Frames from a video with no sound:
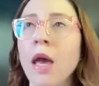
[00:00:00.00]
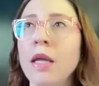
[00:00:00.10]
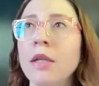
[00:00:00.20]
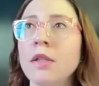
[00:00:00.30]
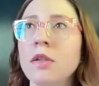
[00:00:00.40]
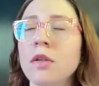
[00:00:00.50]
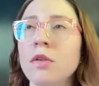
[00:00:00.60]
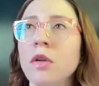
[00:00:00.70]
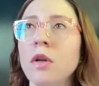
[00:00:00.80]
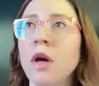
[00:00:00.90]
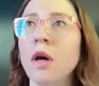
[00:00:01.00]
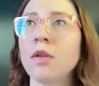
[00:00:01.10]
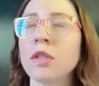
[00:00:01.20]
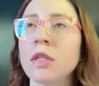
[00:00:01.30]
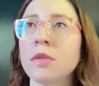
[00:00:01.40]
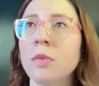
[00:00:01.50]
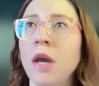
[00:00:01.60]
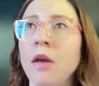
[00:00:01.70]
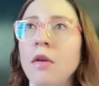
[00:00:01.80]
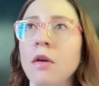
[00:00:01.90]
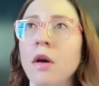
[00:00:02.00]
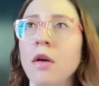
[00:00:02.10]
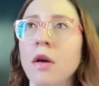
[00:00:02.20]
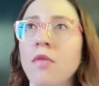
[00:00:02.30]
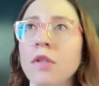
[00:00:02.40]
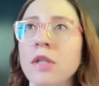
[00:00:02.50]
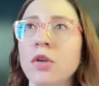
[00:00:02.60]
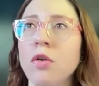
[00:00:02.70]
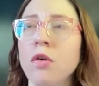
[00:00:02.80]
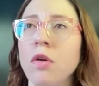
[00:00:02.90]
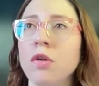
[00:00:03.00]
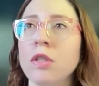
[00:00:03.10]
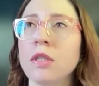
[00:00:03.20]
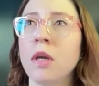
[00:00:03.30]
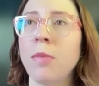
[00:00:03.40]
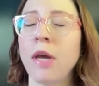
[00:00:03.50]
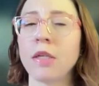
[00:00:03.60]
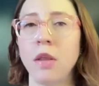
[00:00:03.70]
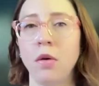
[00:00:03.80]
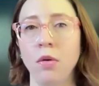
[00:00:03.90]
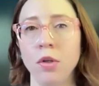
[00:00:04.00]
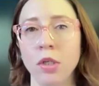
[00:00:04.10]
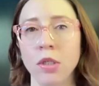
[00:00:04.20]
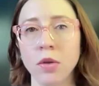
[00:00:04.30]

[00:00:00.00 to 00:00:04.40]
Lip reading: And just because we had a conversation earlier, just to get back to the origin.